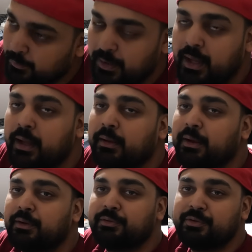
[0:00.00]
But yeah,
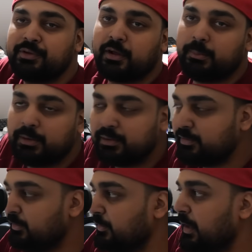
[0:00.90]
ladies and gentlemen, this
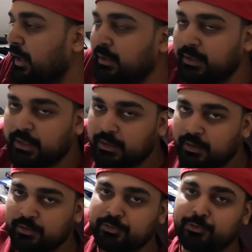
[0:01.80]
is the alien
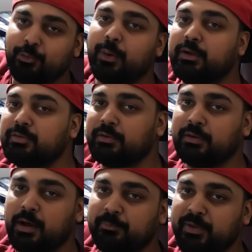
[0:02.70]
uh, situation
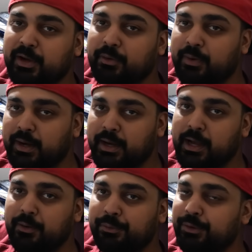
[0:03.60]
updated right
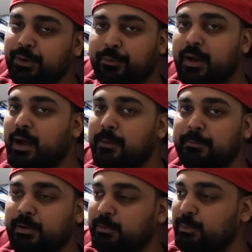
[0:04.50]
now. You know that
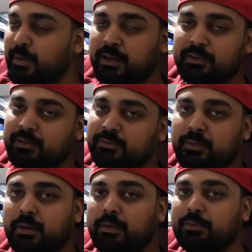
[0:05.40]
I'm going to be making these
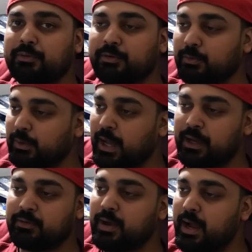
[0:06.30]
videos until we
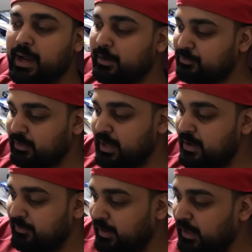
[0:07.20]
actually, I actually
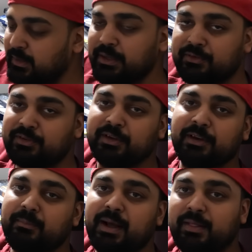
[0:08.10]
have an alien sitting
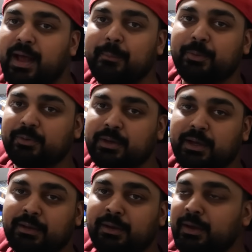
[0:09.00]
in my lap,
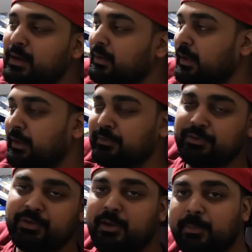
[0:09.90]
okay? Ladies
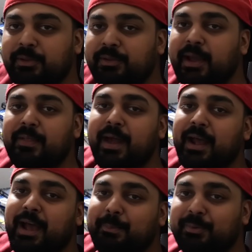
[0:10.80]
and gentlemen, the day that
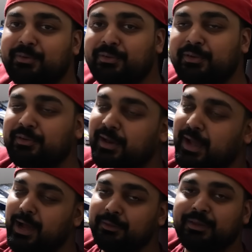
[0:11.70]
happens is the
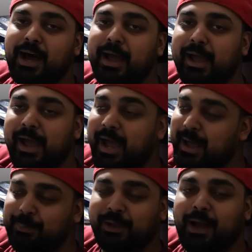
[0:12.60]
I'll die a
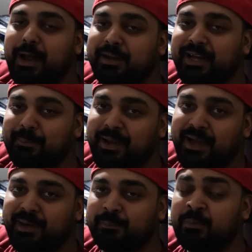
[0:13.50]
happy goddamn
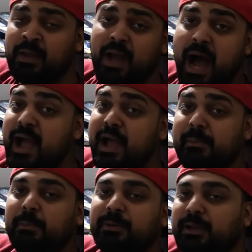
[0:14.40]
man. I
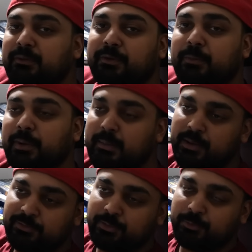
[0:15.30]
am a believer, but I'm
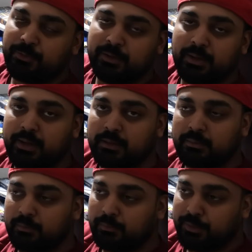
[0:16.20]
also a pretty, like,
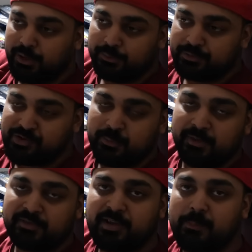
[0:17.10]
you know,
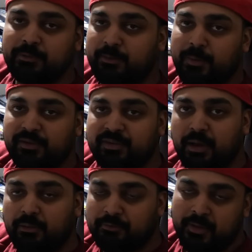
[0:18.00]
legitimate skeptic
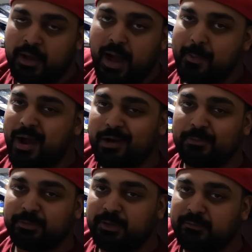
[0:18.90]
myself. I'm not going
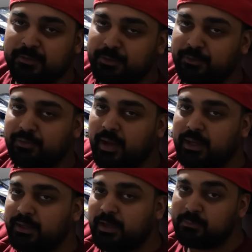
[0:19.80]
to believe that there's
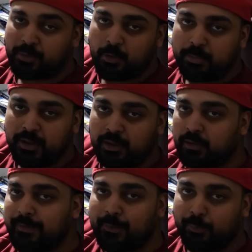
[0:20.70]
alien probing and
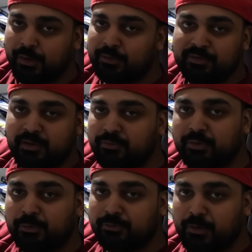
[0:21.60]
all that weird stuff
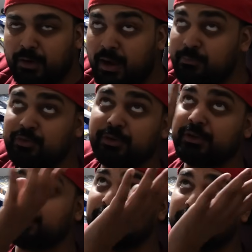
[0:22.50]
so far. I'm sure
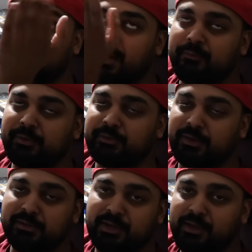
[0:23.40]
that there's
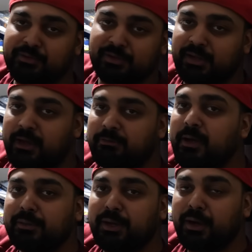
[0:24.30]
obviously intelligent life
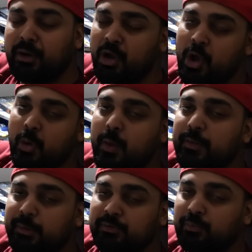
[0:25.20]
out there.
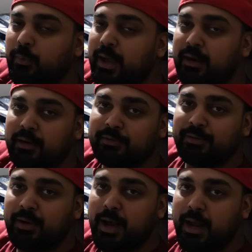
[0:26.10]
Whether it's rated us
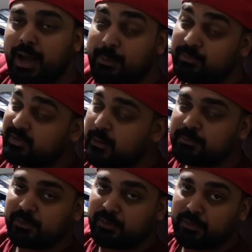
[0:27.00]
or not, I'm
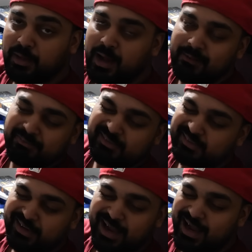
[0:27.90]
skeptical.
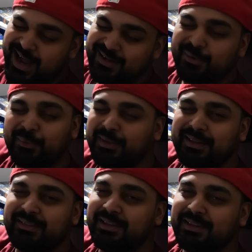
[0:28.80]
Obviously, I, I don't
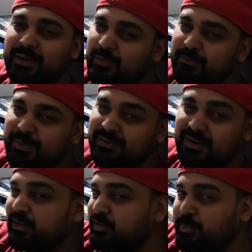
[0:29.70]
really think that we've been
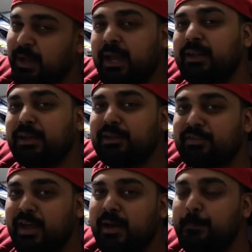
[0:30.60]
touched by aliens
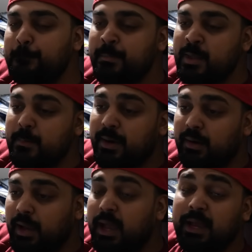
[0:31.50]
yet.
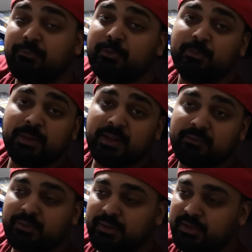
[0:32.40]
But hey, if this bill
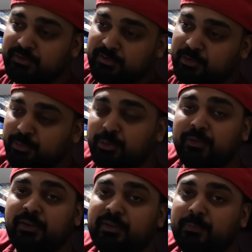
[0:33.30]
ever leads us to
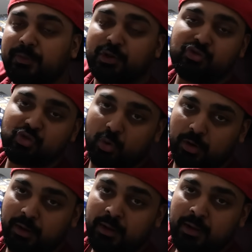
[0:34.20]
proving something, sure.